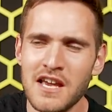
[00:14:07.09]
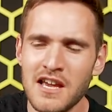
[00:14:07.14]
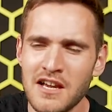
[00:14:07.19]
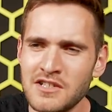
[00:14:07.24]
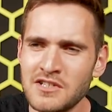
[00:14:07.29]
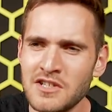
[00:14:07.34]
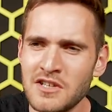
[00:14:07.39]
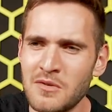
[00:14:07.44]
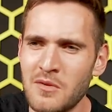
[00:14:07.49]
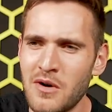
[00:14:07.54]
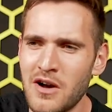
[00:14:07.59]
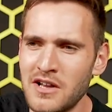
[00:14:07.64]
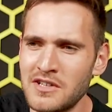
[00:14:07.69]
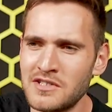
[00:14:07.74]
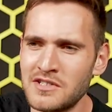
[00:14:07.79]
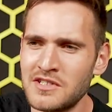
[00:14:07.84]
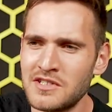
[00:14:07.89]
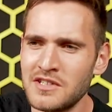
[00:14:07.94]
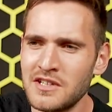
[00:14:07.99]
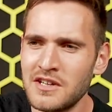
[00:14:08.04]
Because
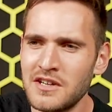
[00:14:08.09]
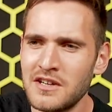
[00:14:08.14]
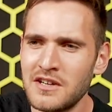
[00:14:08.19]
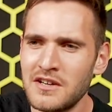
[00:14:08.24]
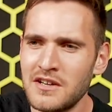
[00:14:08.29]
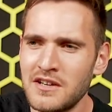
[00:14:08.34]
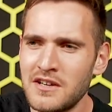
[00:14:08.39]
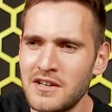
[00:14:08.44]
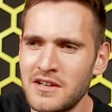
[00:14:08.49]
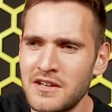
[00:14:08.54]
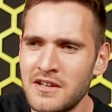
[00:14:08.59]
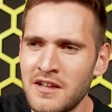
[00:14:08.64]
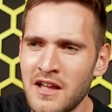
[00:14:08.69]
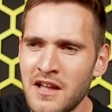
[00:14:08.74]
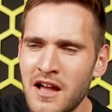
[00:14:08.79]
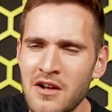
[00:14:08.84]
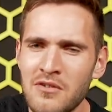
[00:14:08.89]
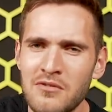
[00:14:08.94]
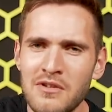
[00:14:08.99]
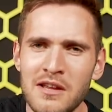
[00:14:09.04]
otherwise,
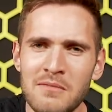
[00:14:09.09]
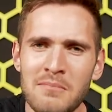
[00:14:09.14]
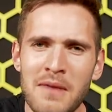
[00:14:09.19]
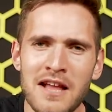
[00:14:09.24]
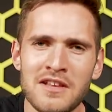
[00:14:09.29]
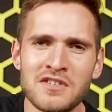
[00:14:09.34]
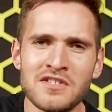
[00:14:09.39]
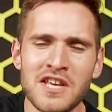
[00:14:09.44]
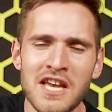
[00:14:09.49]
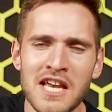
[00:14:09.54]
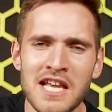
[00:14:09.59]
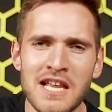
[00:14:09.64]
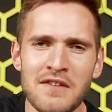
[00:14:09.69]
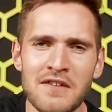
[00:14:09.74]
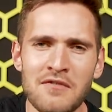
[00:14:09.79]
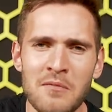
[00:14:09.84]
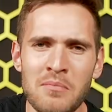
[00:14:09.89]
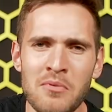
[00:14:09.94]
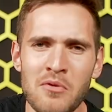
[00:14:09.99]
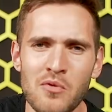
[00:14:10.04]
only Man City and
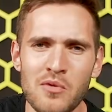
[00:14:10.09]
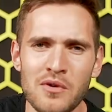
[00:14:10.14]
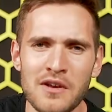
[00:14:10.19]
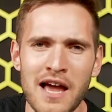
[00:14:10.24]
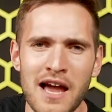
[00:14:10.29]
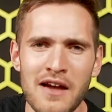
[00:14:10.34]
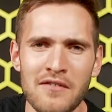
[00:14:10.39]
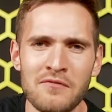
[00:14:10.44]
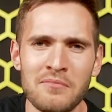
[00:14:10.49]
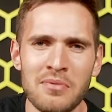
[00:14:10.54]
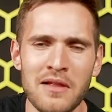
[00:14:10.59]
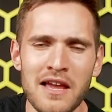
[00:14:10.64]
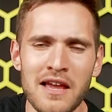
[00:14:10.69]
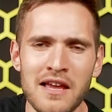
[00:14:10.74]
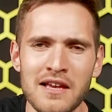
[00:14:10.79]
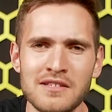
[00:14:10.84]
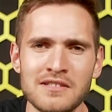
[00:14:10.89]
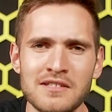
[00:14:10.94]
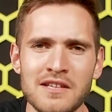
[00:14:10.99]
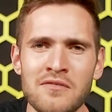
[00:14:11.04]
Liverpool would have
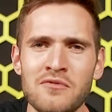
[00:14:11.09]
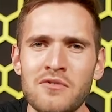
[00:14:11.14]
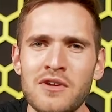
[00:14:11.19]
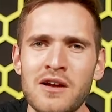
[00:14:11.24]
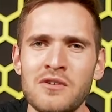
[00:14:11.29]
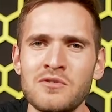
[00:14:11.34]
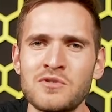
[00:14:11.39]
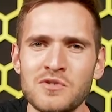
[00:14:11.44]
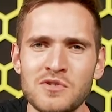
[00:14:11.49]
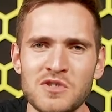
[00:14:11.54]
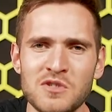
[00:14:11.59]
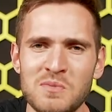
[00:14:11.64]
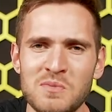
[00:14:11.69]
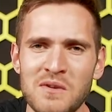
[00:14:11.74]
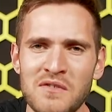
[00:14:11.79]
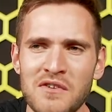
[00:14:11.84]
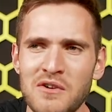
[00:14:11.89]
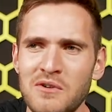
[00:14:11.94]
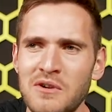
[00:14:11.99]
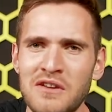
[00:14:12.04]
players. Everyone else would just
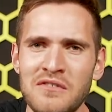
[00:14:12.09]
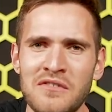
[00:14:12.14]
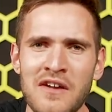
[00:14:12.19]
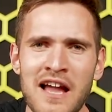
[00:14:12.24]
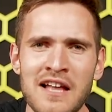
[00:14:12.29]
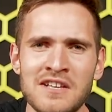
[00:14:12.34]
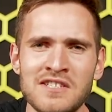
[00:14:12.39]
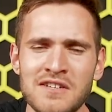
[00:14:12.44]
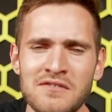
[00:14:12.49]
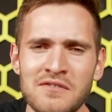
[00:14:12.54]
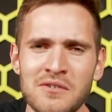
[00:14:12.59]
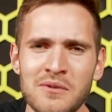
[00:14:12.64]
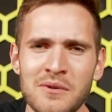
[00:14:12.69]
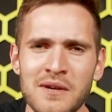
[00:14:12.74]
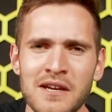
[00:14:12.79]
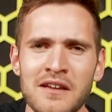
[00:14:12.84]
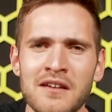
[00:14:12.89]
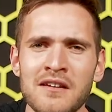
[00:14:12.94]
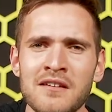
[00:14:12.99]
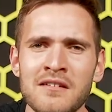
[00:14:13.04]
be fielding fans every
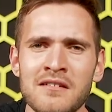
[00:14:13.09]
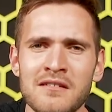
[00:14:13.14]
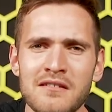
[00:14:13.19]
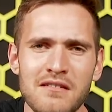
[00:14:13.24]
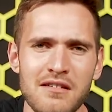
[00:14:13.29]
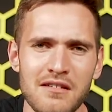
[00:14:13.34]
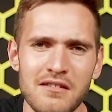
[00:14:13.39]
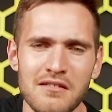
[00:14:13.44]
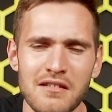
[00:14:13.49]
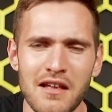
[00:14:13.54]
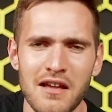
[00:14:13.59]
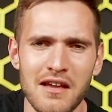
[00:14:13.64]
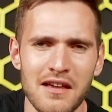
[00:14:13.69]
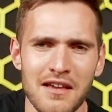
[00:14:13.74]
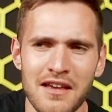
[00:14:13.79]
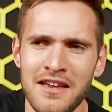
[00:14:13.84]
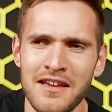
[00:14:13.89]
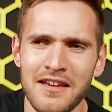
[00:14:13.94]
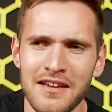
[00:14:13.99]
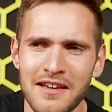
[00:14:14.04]

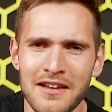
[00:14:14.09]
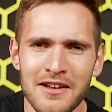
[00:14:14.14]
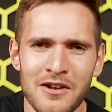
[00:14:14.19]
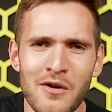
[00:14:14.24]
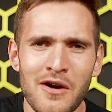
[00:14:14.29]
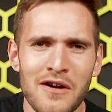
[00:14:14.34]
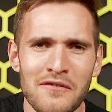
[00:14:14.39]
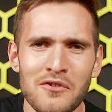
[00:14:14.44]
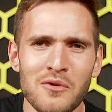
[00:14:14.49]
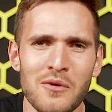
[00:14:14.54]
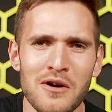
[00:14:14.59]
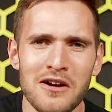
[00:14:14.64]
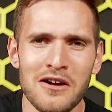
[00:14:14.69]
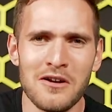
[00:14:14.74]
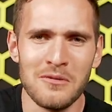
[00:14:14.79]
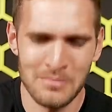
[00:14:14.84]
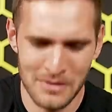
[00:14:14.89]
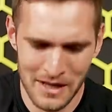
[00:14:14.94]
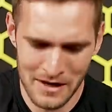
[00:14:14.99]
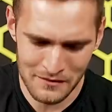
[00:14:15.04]
week. Not everyone
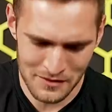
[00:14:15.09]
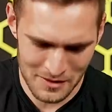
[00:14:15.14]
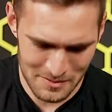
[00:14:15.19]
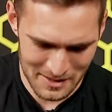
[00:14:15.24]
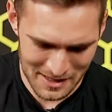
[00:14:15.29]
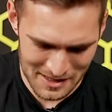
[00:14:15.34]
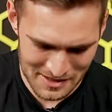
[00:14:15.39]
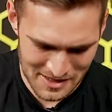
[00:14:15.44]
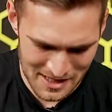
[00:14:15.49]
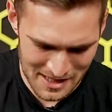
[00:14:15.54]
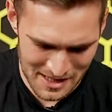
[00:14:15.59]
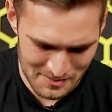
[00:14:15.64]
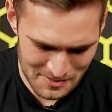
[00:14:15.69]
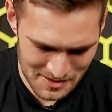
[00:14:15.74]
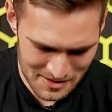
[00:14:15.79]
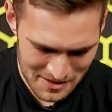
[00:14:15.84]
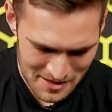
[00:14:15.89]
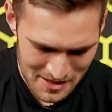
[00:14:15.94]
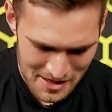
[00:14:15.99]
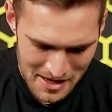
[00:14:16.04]
can play for the biggest
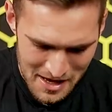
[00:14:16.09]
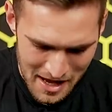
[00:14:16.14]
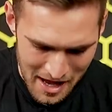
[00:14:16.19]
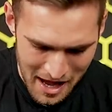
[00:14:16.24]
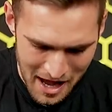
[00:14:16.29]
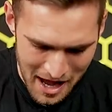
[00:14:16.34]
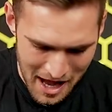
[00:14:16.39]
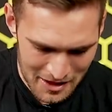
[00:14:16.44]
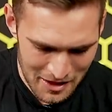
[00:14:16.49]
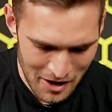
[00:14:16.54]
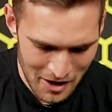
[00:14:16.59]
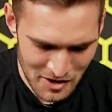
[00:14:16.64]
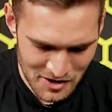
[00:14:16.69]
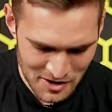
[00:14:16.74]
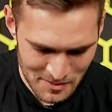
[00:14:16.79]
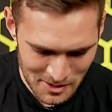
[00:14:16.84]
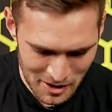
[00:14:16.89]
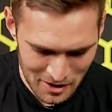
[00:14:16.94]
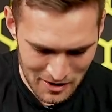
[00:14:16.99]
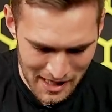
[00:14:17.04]
teams. And
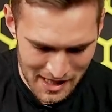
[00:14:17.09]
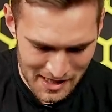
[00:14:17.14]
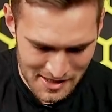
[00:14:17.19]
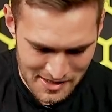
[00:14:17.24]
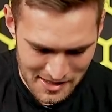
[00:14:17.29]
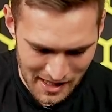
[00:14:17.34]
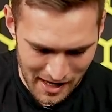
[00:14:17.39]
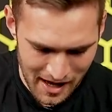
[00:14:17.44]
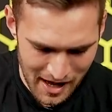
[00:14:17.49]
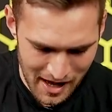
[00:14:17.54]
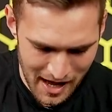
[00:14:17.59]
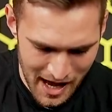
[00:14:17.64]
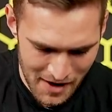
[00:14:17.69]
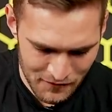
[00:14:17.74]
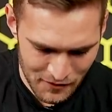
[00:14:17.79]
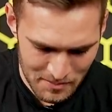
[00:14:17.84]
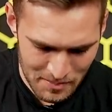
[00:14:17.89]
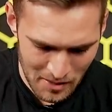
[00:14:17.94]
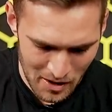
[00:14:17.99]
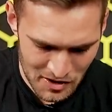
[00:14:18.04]
lastly but not least,
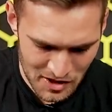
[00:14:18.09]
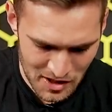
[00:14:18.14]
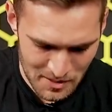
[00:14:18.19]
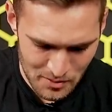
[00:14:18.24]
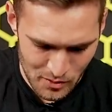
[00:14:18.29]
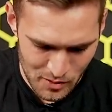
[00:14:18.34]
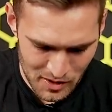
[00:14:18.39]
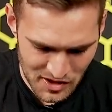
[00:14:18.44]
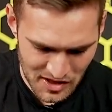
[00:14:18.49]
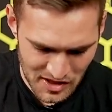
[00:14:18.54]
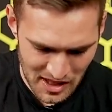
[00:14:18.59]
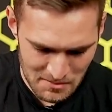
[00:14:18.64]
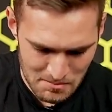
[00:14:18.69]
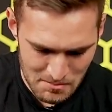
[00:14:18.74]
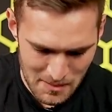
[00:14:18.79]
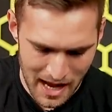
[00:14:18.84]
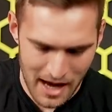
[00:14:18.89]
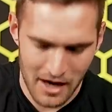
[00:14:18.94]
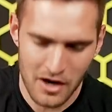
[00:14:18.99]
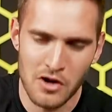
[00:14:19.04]
Every Basketball has said,
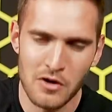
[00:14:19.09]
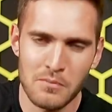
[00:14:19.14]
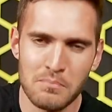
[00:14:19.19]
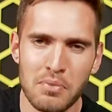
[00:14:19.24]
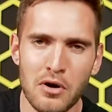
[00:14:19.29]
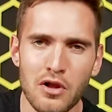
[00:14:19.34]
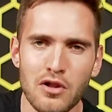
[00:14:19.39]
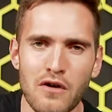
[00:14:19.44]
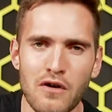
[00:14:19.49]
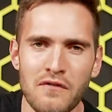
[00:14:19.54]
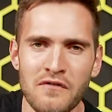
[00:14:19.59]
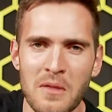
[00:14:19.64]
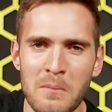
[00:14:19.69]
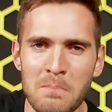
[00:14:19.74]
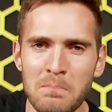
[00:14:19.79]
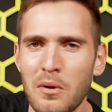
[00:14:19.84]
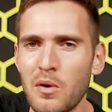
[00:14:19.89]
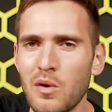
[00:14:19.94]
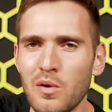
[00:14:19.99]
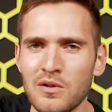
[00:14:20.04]
Matt could pull off the
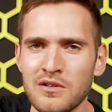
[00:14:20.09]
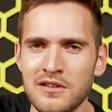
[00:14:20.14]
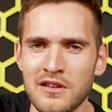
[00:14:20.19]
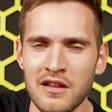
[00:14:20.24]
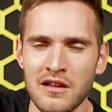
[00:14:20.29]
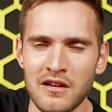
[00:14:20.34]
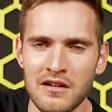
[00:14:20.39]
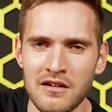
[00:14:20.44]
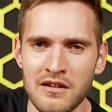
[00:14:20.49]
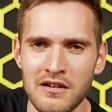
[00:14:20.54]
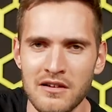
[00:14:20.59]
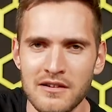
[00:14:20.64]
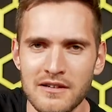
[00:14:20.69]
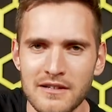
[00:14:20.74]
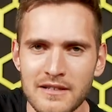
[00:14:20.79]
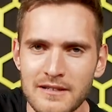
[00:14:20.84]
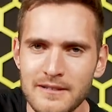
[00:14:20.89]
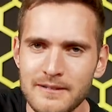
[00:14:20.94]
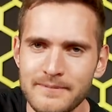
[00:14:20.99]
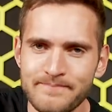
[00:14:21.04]
bald look.
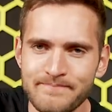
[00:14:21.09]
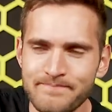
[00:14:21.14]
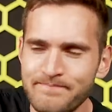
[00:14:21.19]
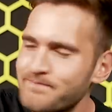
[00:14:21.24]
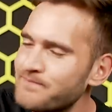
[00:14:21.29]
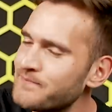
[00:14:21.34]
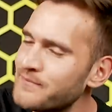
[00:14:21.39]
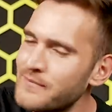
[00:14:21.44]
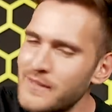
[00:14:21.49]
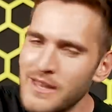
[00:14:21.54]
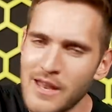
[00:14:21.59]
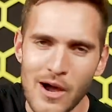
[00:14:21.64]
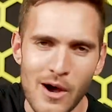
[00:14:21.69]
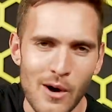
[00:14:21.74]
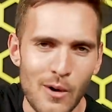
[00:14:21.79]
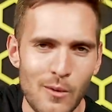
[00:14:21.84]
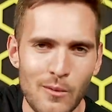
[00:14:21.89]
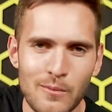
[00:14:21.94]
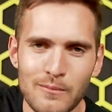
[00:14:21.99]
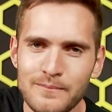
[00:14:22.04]

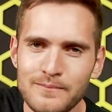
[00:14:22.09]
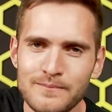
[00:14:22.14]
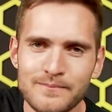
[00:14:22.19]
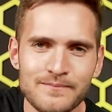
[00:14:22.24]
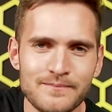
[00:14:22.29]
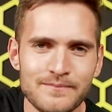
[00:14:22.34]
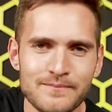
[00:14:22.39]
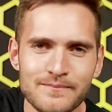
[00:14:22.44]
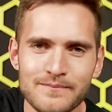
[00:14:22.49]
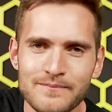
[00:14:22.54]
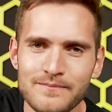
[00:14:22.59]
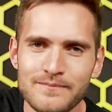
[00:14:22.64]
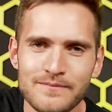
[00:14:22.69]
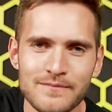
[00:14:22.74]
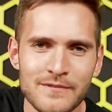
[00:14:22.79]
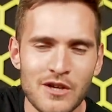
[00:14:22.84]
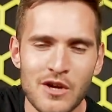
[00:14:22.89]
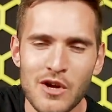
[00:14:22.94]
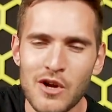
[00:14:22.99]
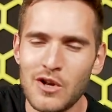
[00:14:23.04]
No.
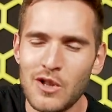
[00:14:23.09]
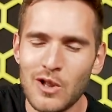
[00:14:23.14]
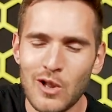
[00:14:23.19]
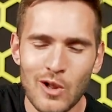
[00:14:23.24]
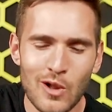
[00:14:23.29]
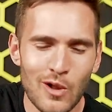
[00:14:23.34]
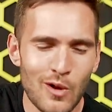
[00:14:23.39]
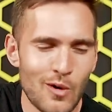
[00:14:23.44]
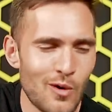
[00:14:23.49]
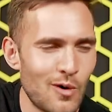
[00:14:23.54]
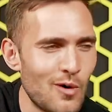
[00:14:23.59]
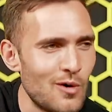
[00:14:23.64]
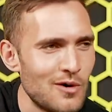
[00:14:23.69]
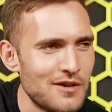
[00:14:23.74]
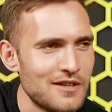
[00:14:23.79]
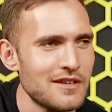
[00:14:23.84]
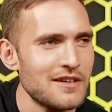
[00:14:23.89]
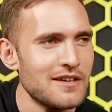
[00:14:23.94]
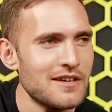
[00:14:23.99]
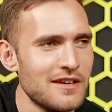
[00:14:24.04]
Good
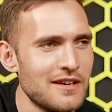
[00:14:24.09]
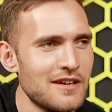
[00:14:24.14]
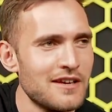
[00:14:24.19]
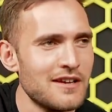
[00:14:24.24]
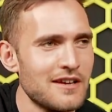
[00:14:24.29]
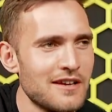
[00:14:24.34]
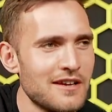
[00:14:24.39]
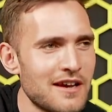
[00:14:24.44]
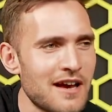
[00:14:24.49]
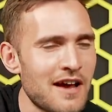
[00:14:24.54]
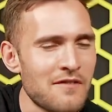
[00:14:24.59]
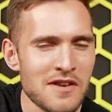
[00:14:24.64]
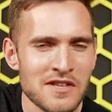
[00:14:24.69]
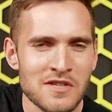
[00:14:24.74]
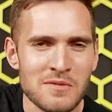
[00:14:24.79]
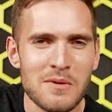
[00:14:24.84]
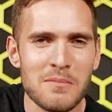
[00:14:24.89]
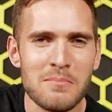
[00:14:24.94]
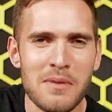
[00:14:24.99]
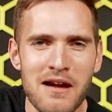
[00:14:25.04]
Lord. I've had
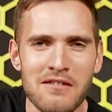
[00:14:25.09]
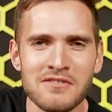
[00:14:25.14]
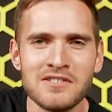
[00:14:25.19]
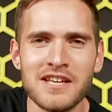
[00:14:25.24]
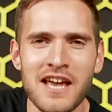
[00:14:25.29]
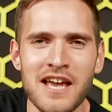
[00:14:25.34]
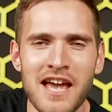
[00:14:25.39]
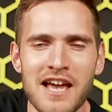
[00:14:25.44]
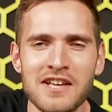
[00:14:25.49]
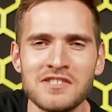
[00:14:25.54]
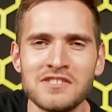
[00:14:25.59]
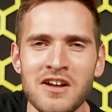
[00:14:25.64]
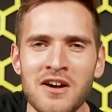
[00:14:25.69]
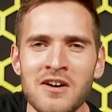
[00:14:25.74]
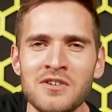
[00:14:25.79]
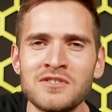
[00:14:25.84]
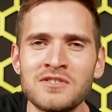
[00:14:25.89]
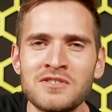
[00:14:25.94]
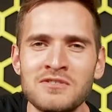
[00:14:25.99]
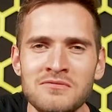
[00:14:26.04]
some embarrassing
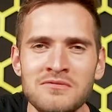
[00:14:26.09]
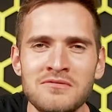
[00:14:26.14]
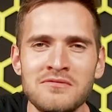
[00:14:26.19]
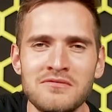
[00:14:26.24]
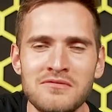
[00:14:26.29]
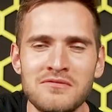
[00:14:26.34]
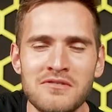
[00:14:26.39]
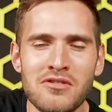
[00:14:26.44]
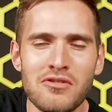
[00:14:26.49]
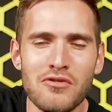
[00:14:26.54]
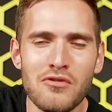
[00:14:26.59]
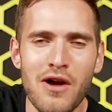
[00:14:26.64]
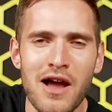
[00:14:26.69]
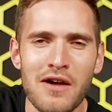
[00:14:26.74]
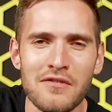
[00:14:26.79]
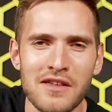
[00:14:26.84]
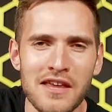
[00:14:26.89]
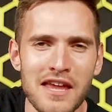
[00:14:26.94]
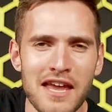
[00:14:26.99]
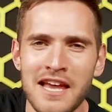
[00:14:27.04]
hairstyles
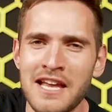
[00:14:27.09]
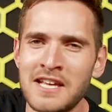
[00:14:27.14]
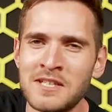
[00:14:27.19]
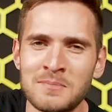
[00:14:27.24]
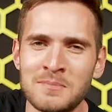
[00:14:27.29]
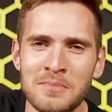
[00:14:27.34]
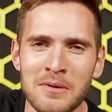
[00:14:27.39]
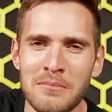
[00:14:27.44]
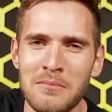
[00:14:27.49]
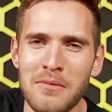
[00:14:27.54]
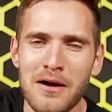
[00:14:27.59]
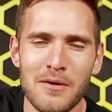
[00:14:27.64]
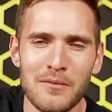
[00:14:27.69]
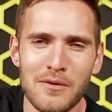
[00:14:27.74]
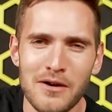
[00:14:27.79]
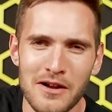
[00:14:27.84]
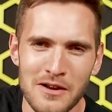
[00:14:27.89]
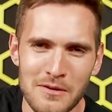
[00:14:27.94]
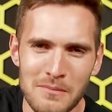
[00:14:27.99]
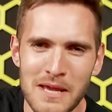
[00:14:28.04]
throughout the years, but my
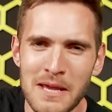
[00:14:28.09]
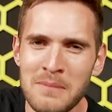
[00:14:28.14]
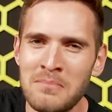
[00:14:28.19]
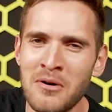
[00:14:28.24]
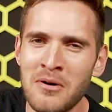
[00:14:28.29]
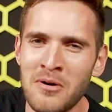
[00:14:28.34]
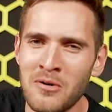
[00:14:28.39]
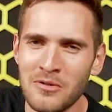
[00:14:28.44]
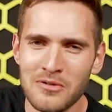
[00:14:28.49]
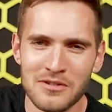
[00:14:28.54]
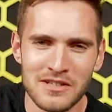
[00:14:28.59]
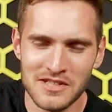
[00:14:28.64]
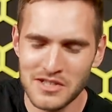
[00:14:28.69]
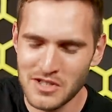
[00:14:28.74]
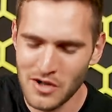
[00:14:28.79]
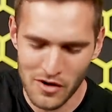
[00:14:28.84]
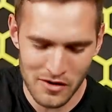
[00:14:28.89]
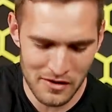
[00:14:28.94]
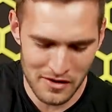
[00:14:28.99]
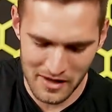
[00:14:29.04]
word, me bald is
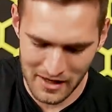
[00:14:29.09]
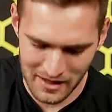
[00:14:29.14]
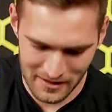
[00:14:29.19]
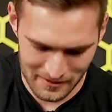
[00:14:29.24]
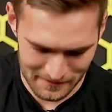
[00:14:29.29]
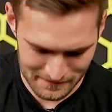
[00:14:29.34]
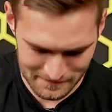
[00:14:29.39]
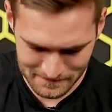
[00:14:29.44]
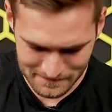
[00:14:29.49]
not a thing.